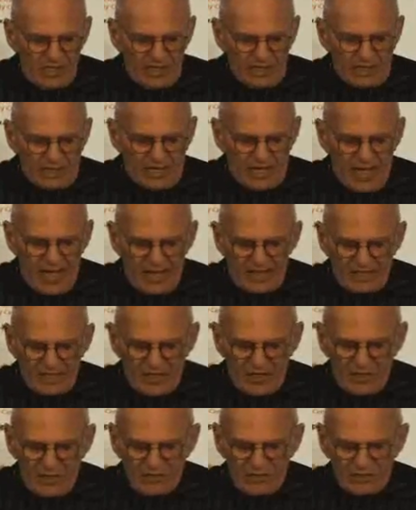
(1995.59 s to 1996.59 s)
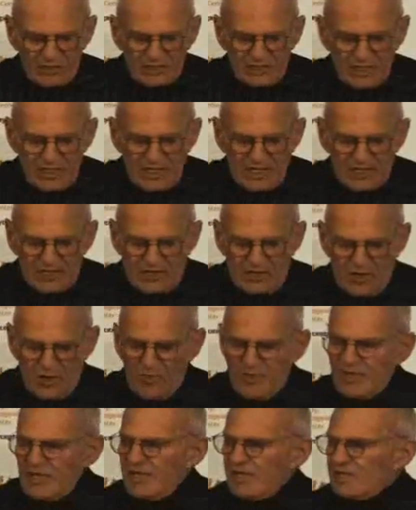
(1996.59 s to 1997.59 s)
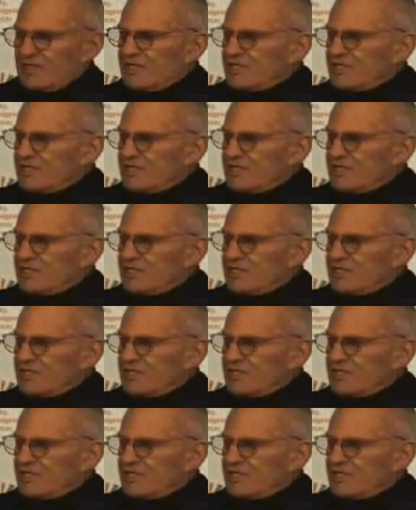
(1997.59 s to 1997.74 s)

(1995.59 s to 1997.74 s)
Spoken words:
and God knows nobody